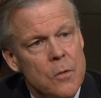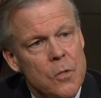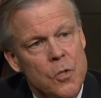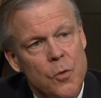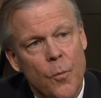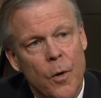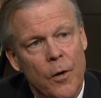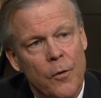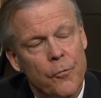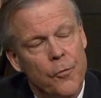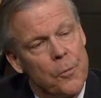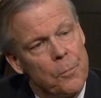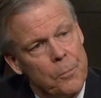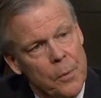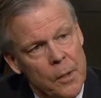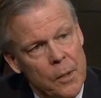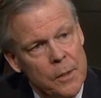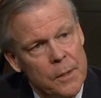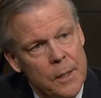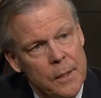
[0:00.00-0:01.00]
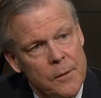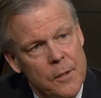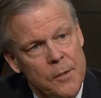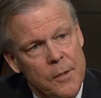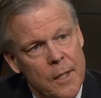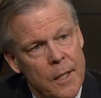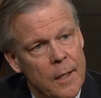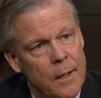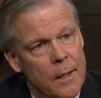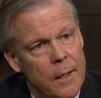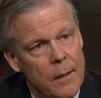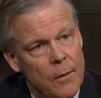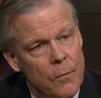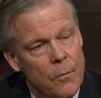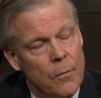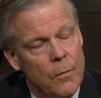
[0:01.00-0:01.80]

square foot building that they